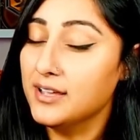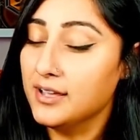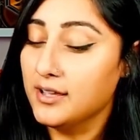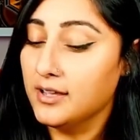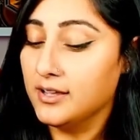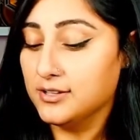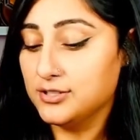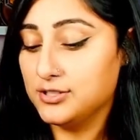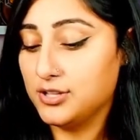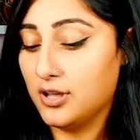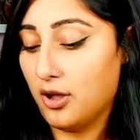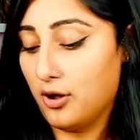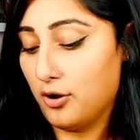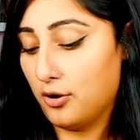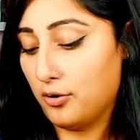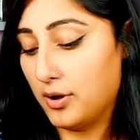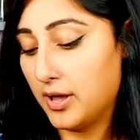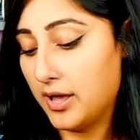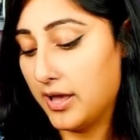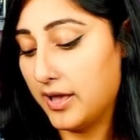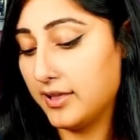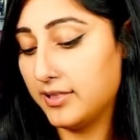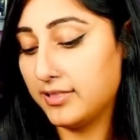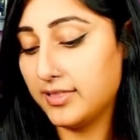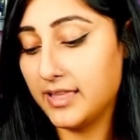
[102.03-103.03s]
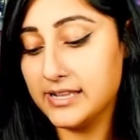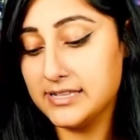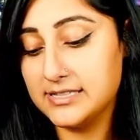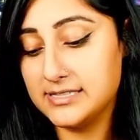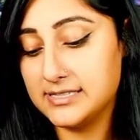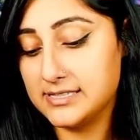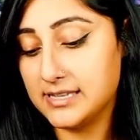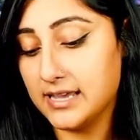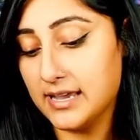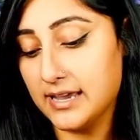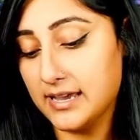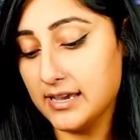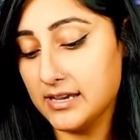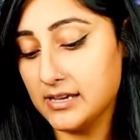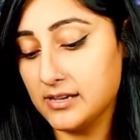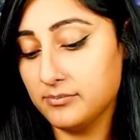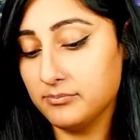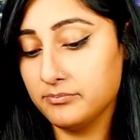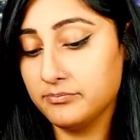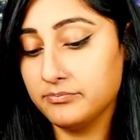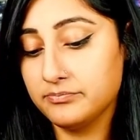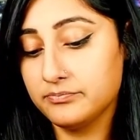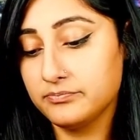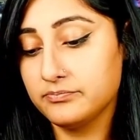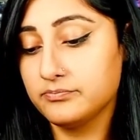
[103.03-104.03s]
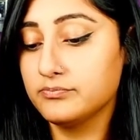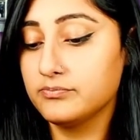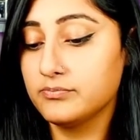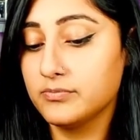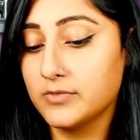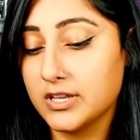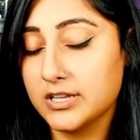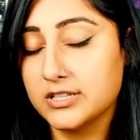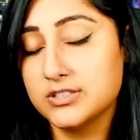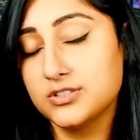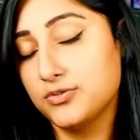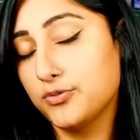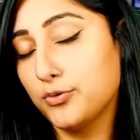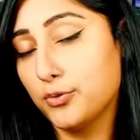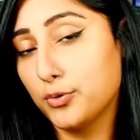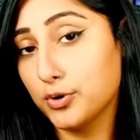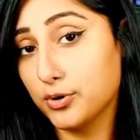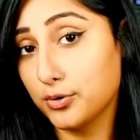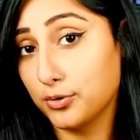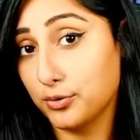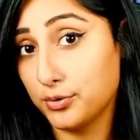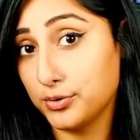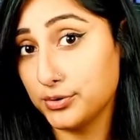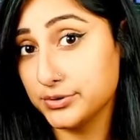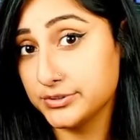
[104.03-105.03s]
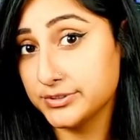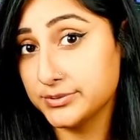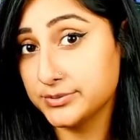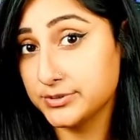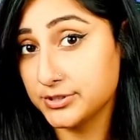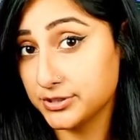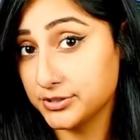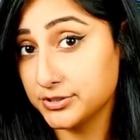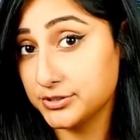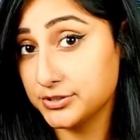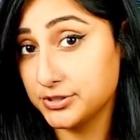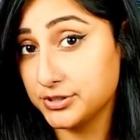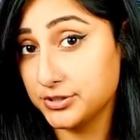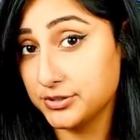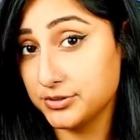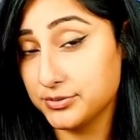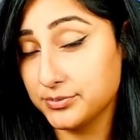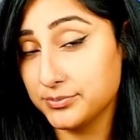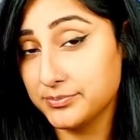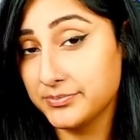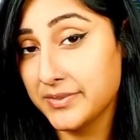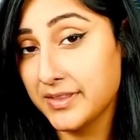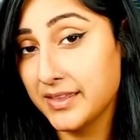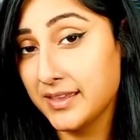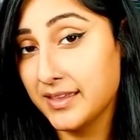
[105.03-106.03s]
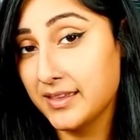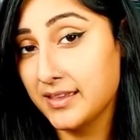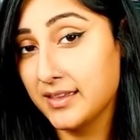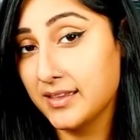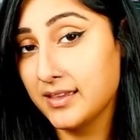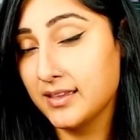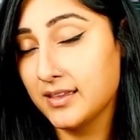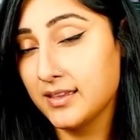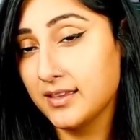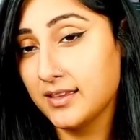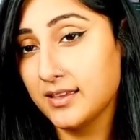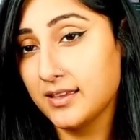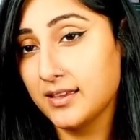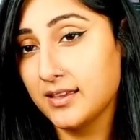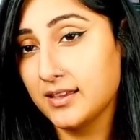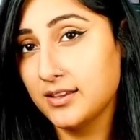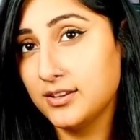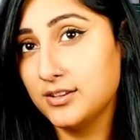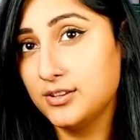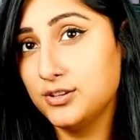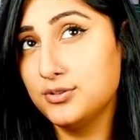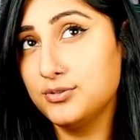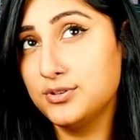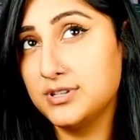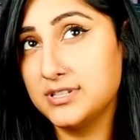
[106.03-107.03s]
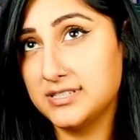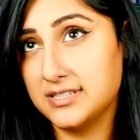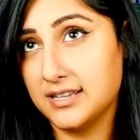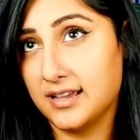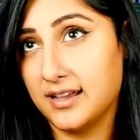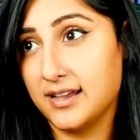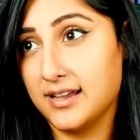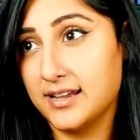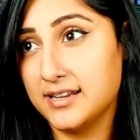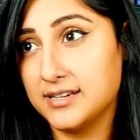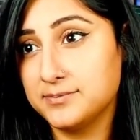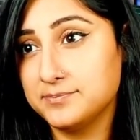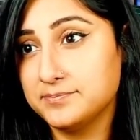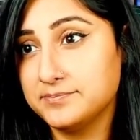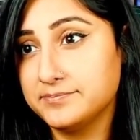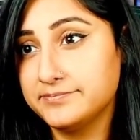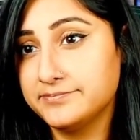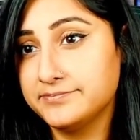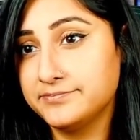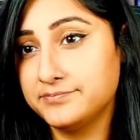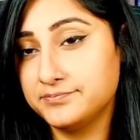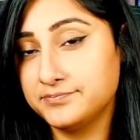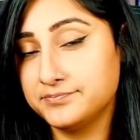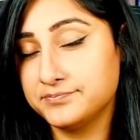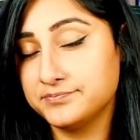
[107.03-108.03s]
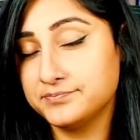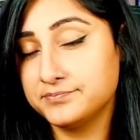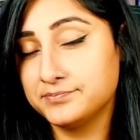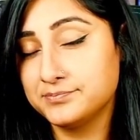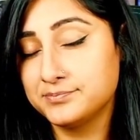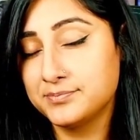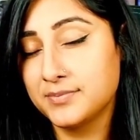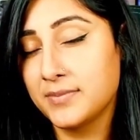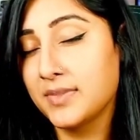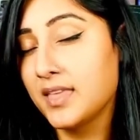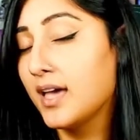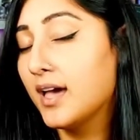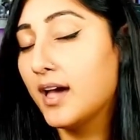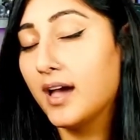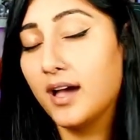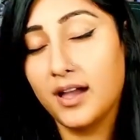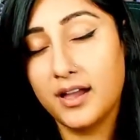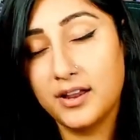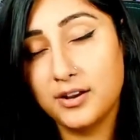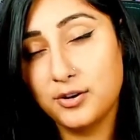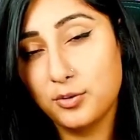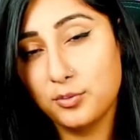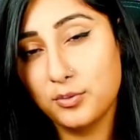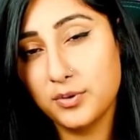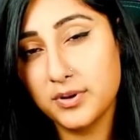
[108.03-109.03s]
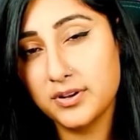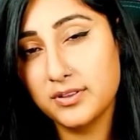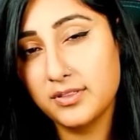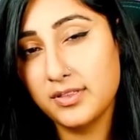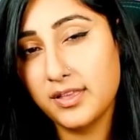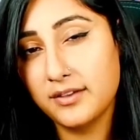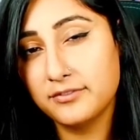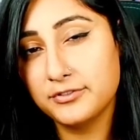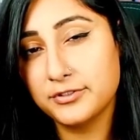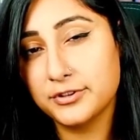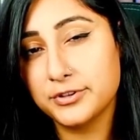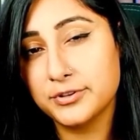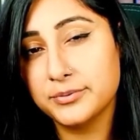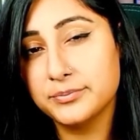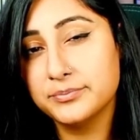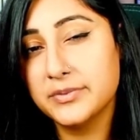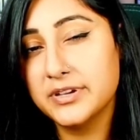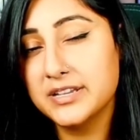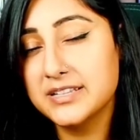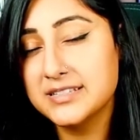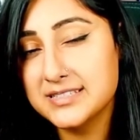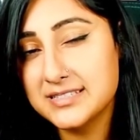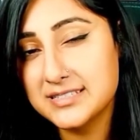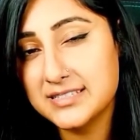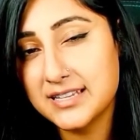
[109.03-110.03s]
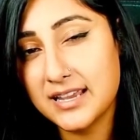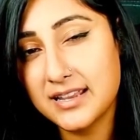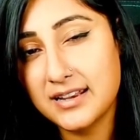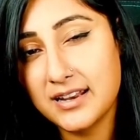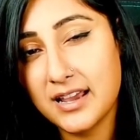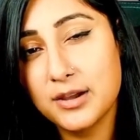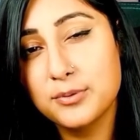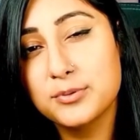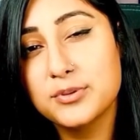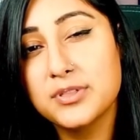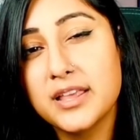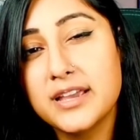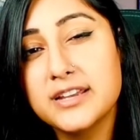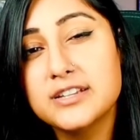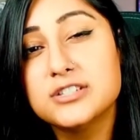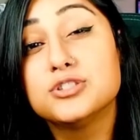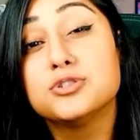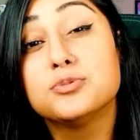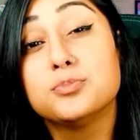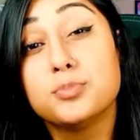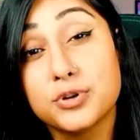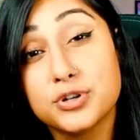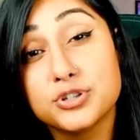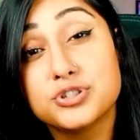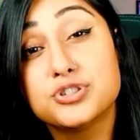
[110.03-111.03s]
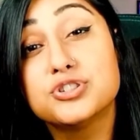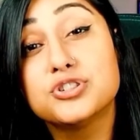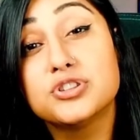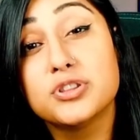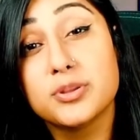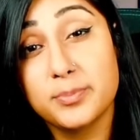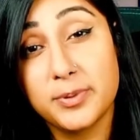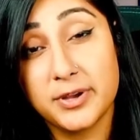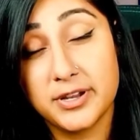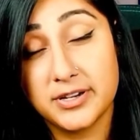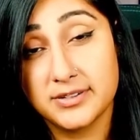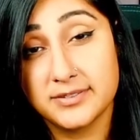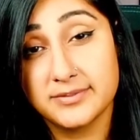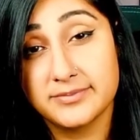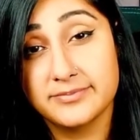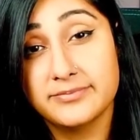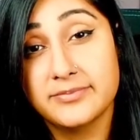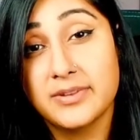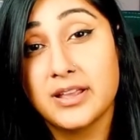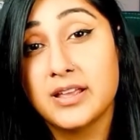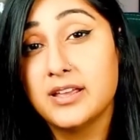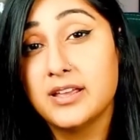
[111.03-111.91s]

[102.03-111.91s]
So let's say it's 4 gold, turn 2. You decide, I don't want to level. Instead, I would like to push the button.